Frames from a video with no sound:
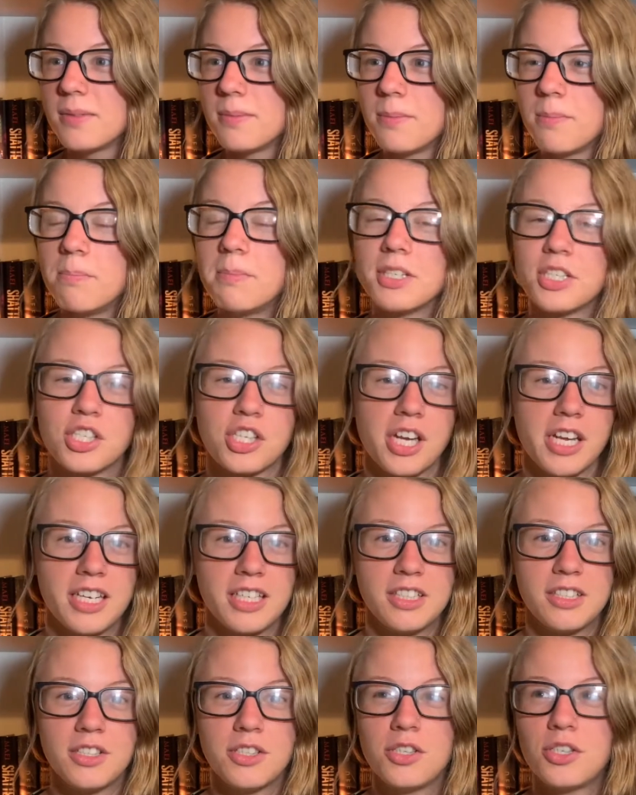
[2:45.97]

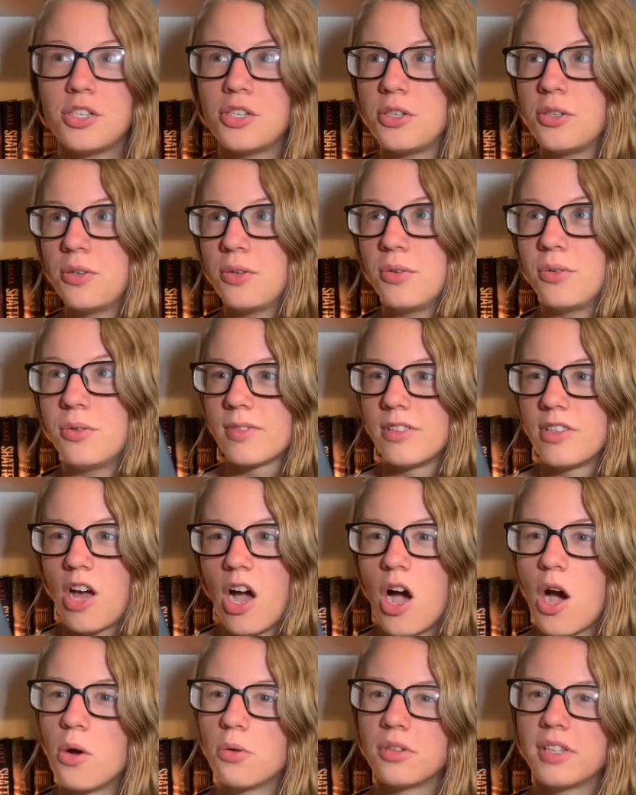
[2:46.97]
mission to not
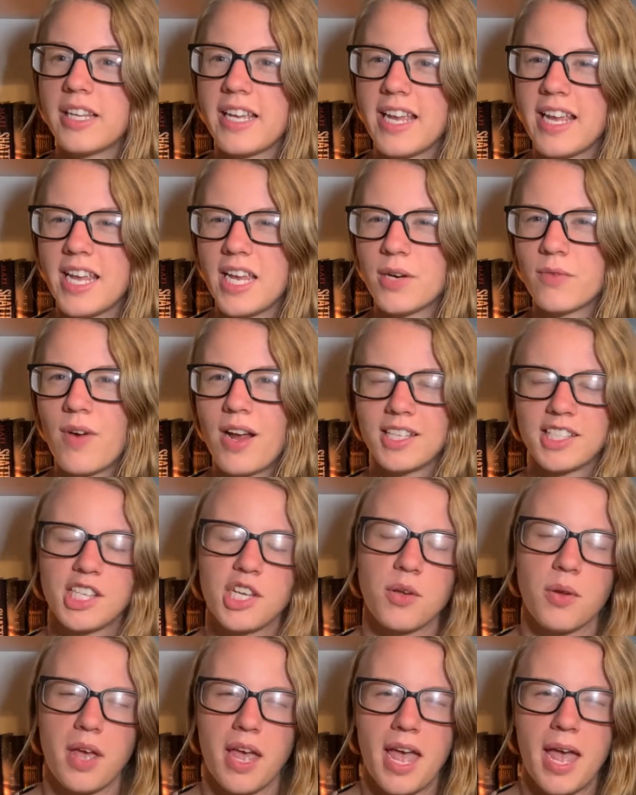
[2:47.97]
only
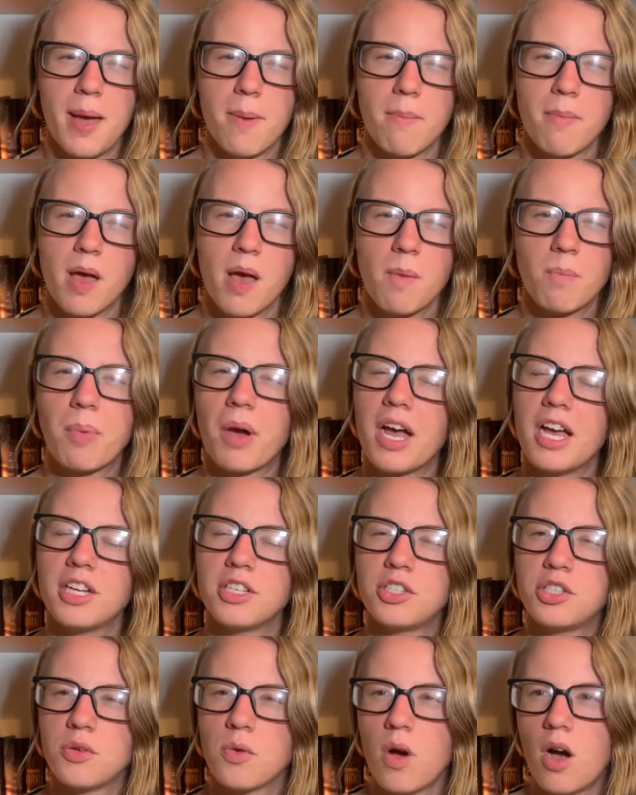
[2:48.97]
rescue him but
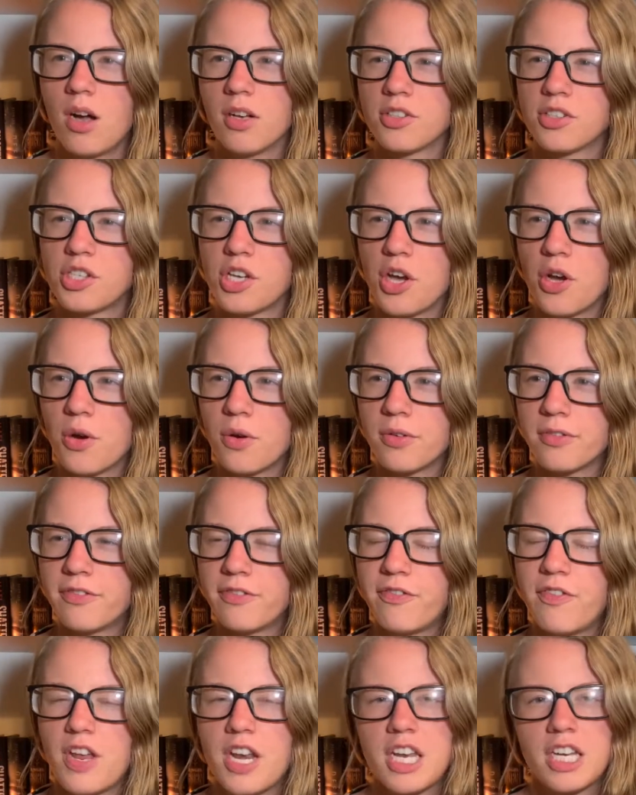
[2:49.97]
to also
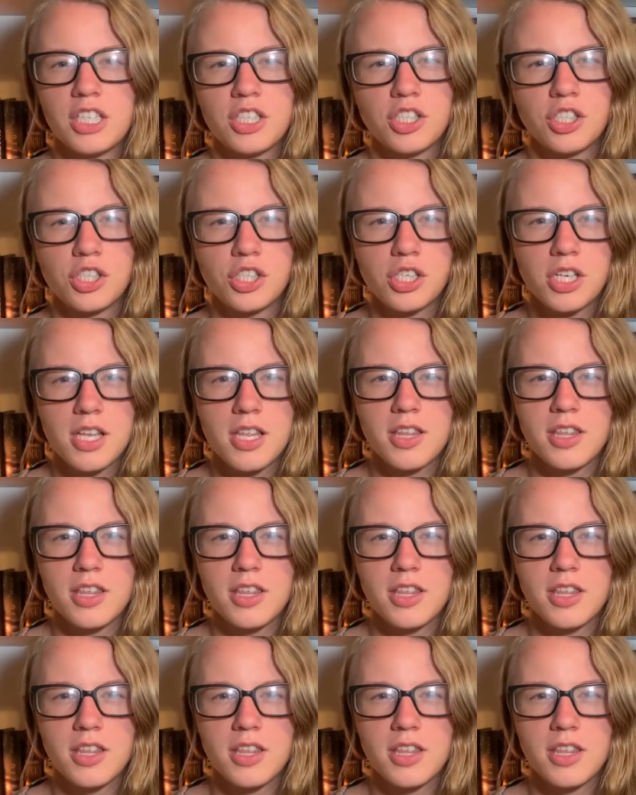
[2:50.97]
finish